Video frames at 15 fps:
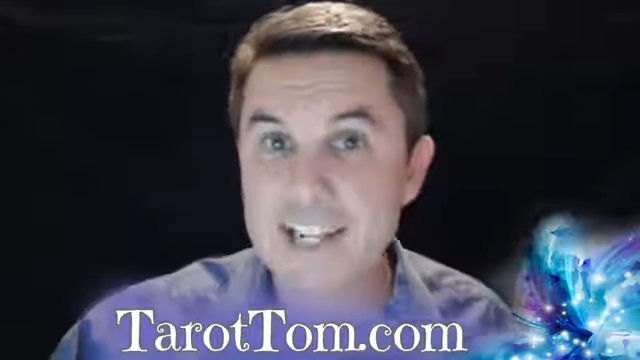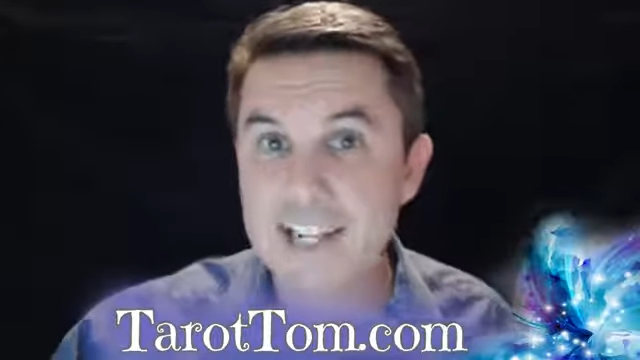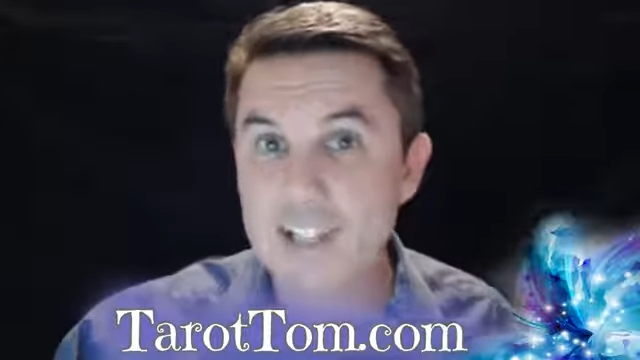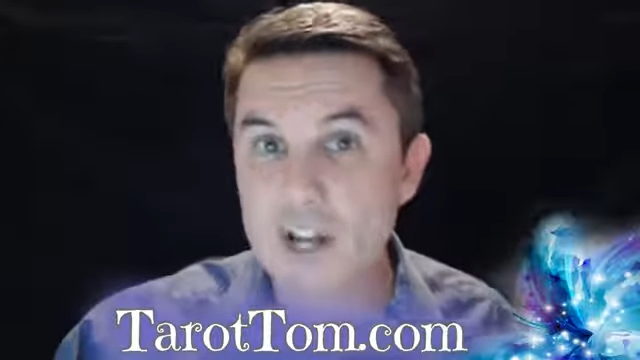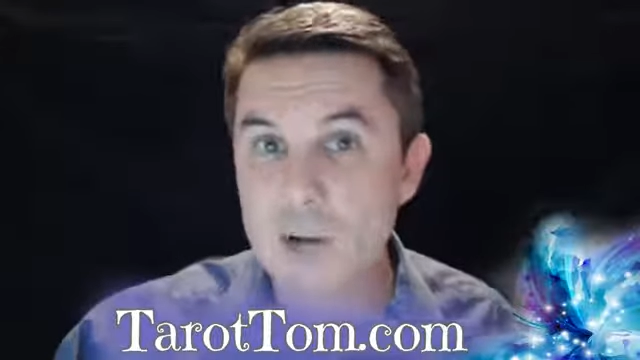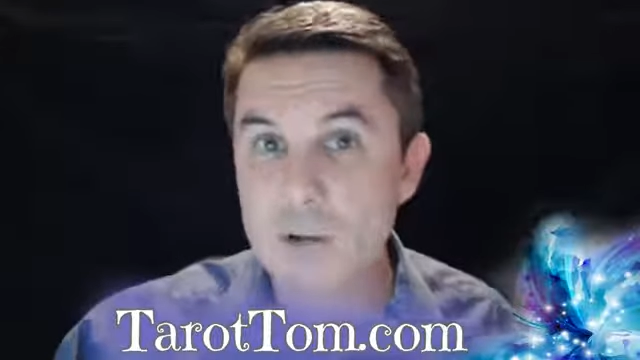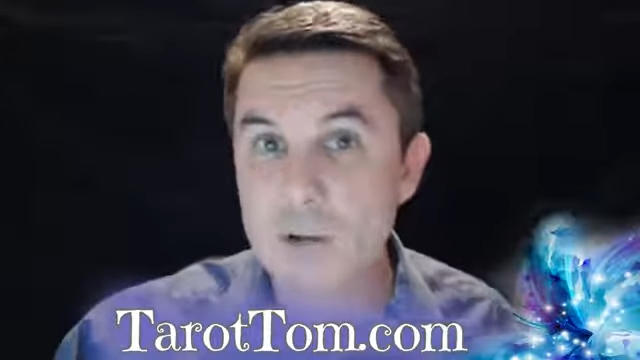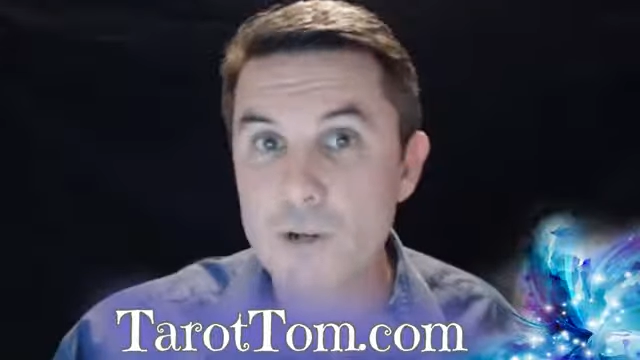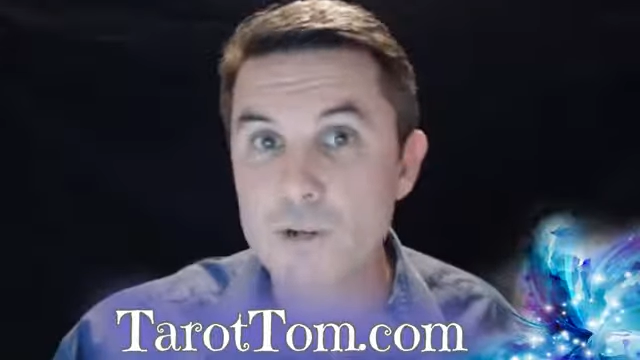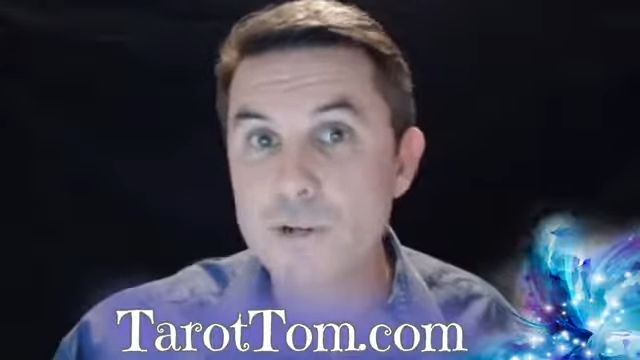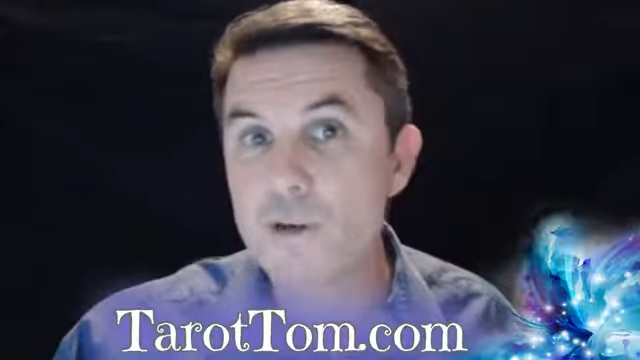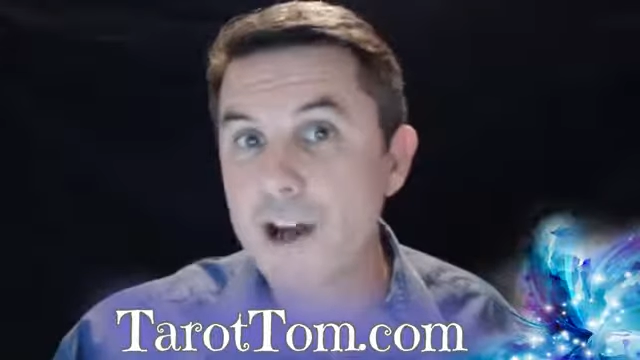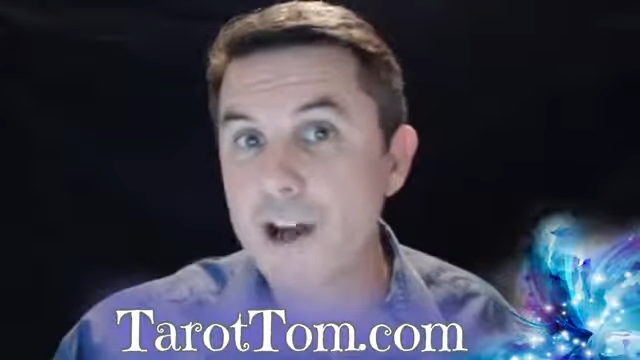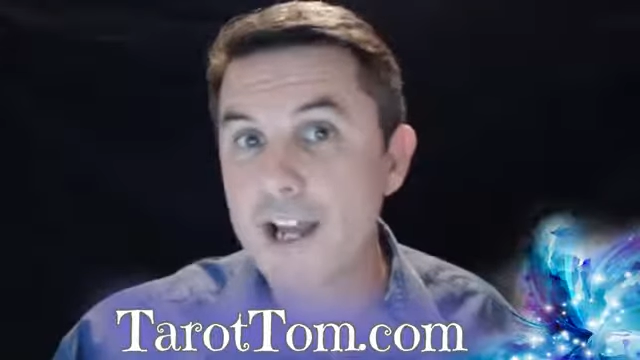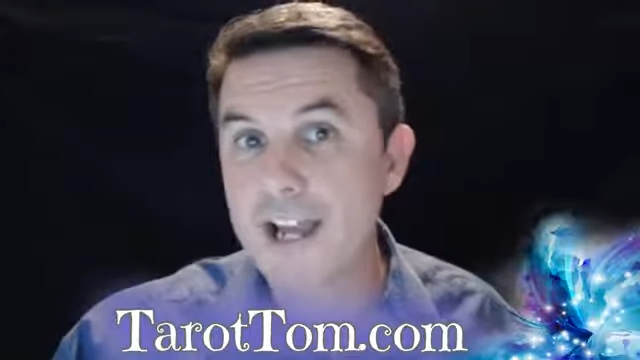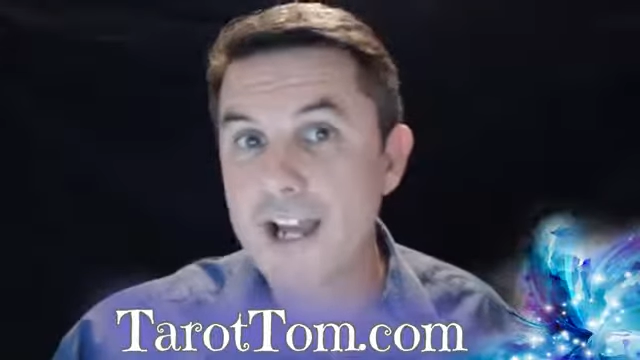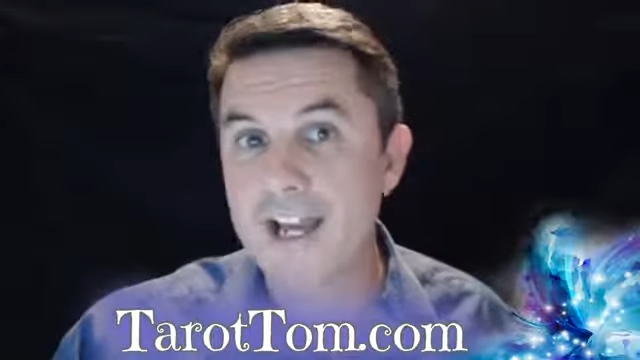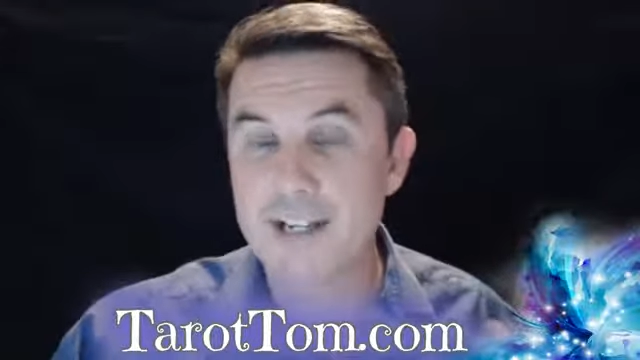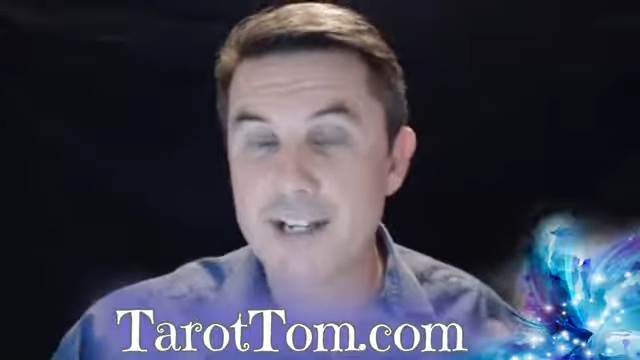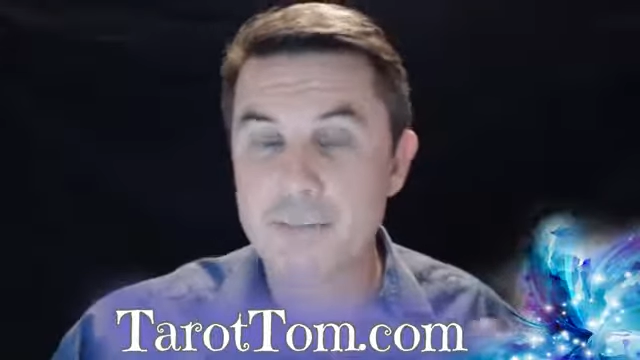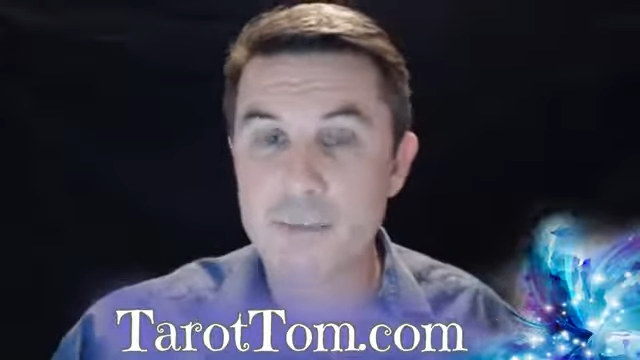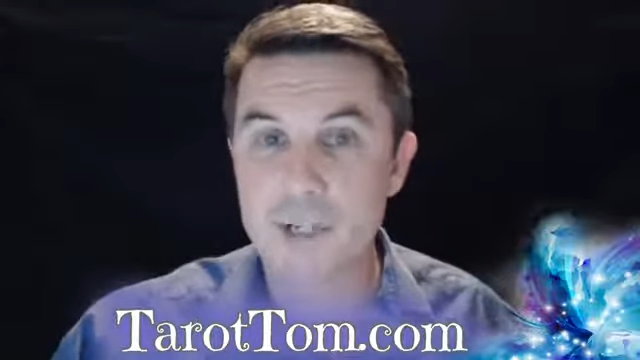and I will try
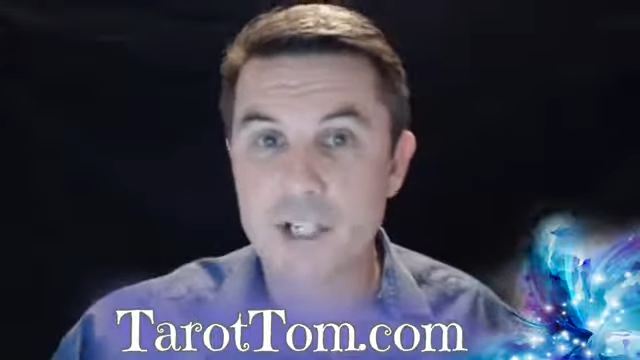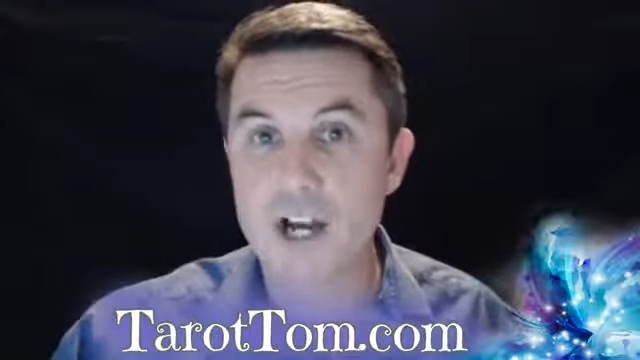and pull a